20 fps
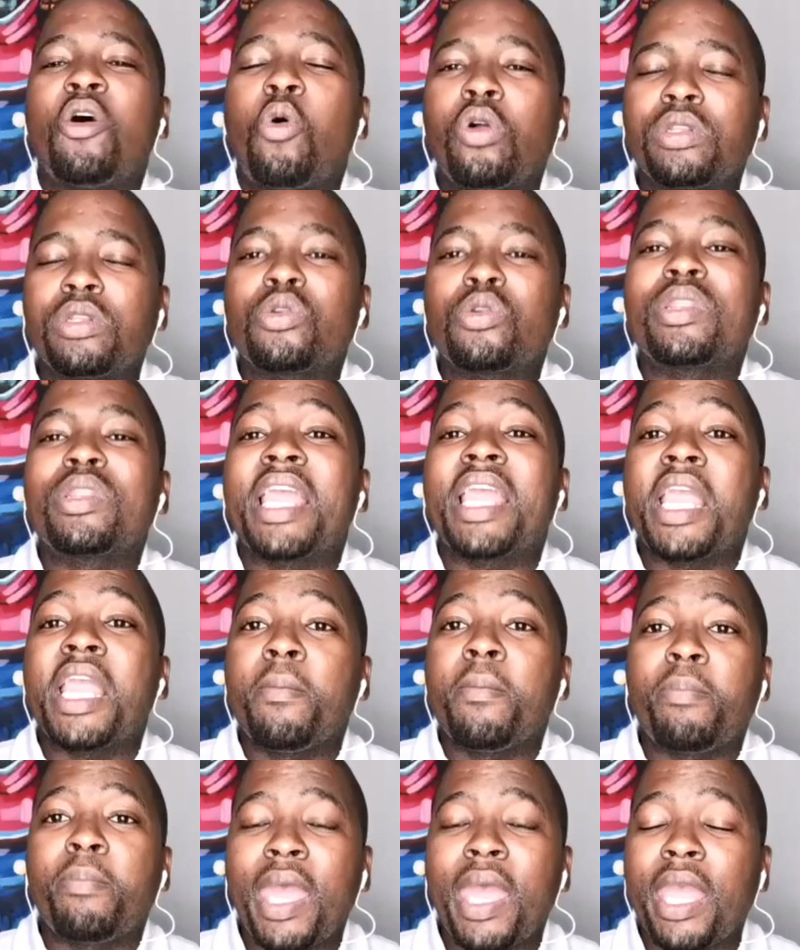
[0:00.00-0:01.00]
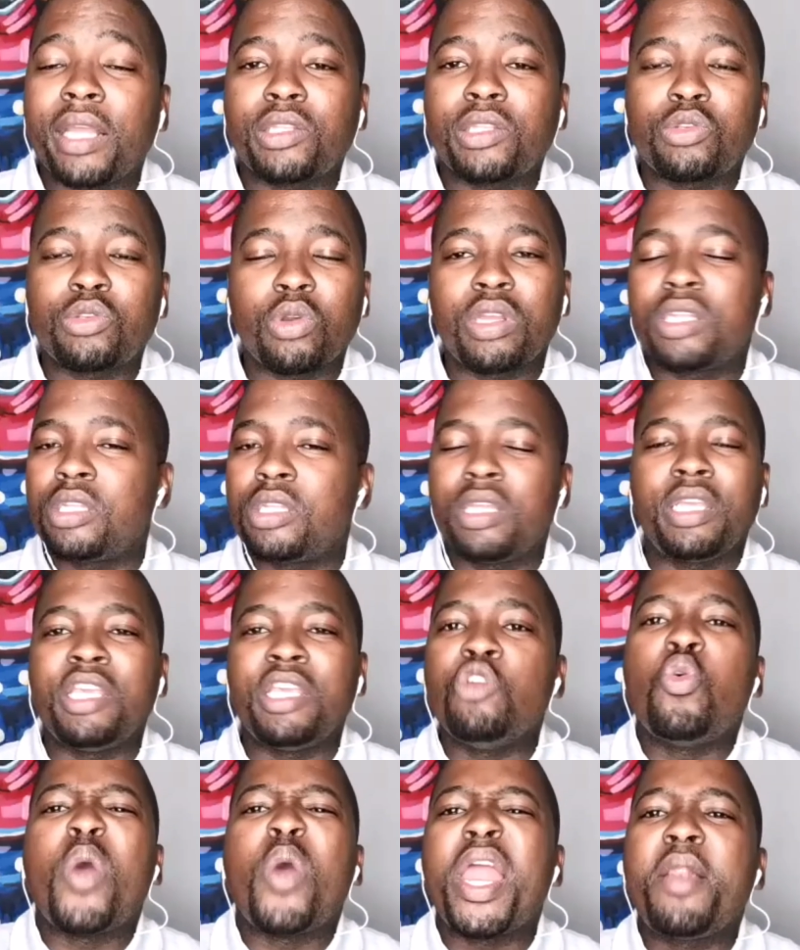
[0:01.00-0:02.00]
also the impact. So
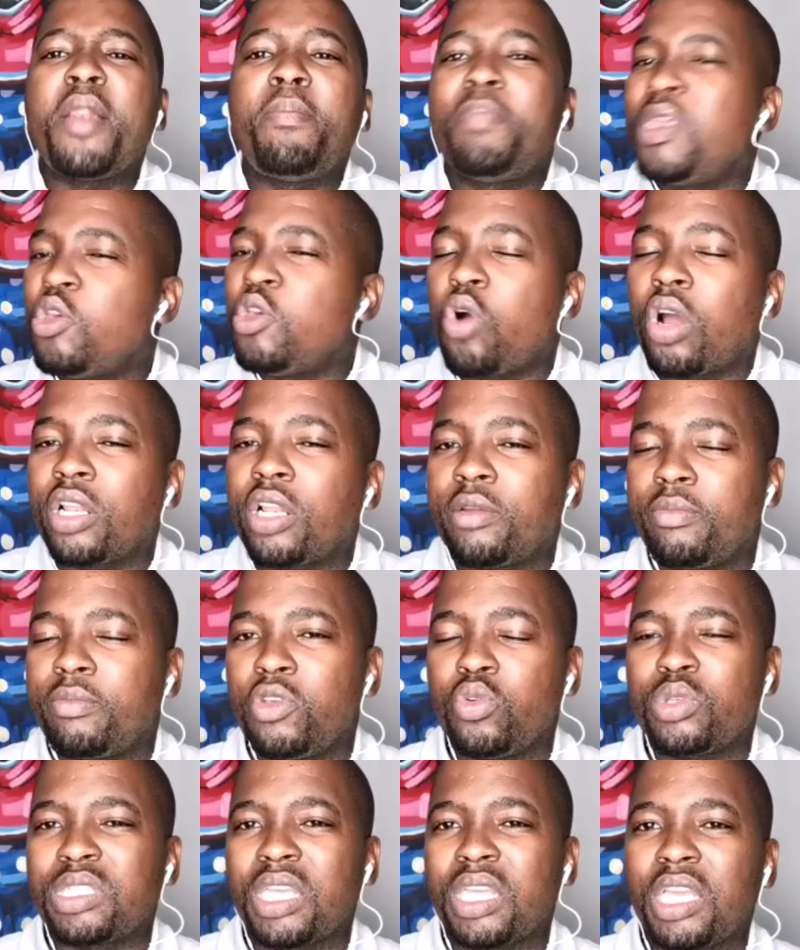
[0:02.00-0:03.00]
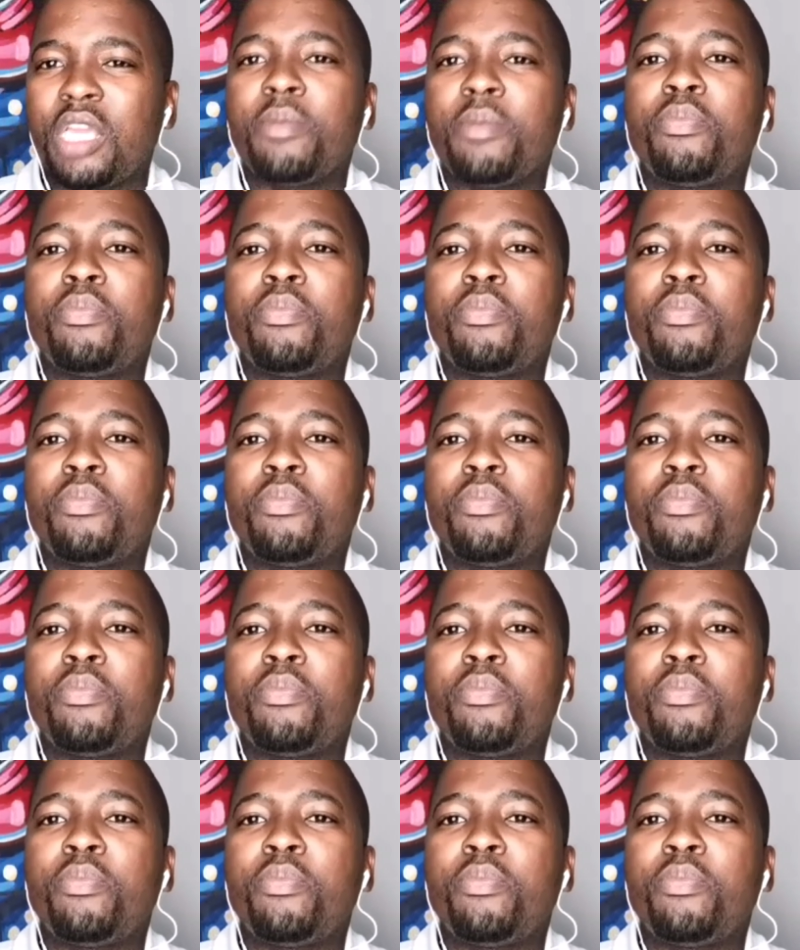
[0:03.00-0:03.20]
he went beyond music.